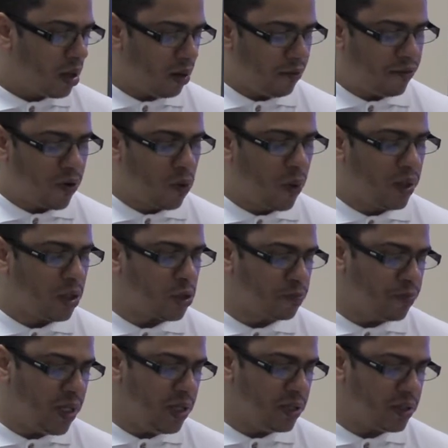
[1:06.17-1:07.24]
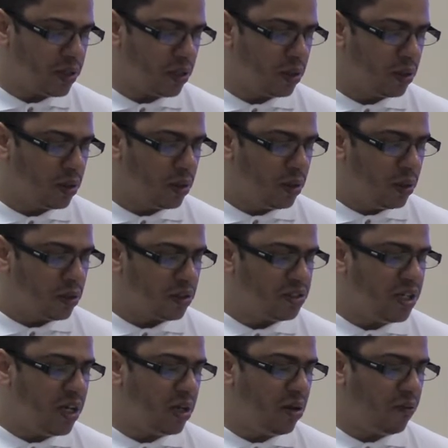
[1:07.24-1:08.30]
Everyone is busy
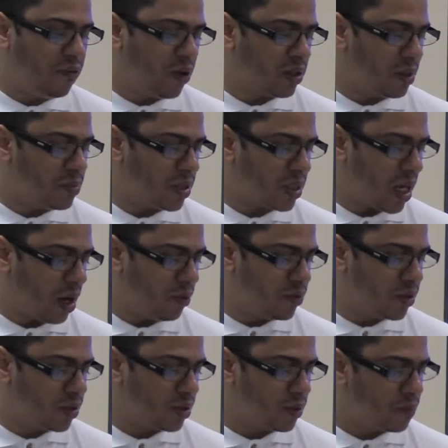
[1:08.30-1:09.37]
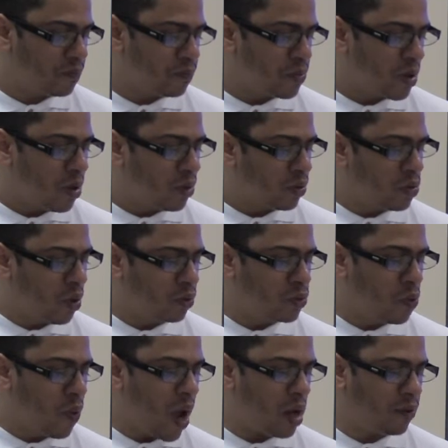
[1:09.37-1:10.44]
digging for themselves. Don't
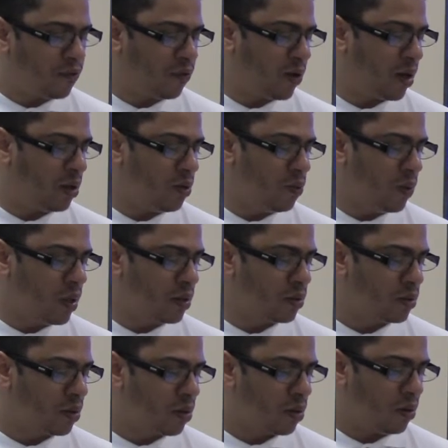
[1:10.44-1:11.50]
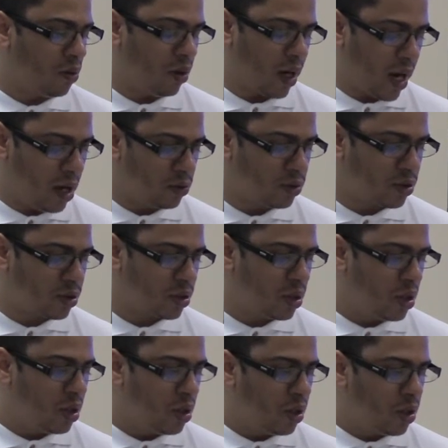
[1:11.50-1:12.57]
wait for anyone, or else
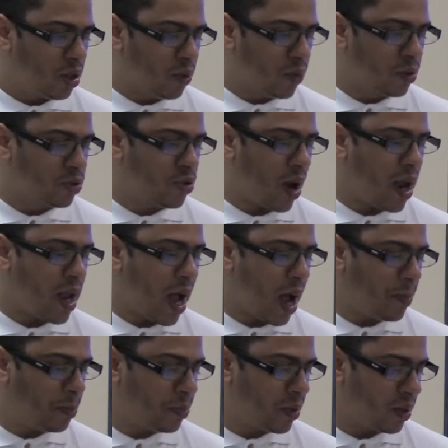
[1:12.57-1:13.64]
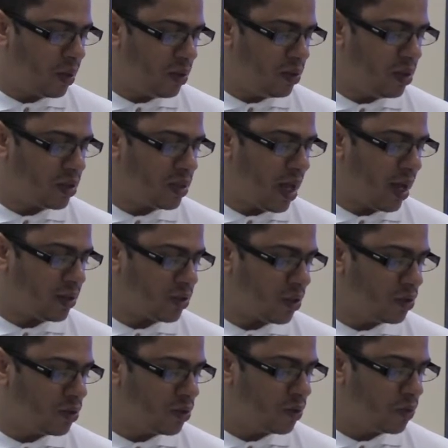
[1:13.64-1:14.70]
you will dry up in this desert.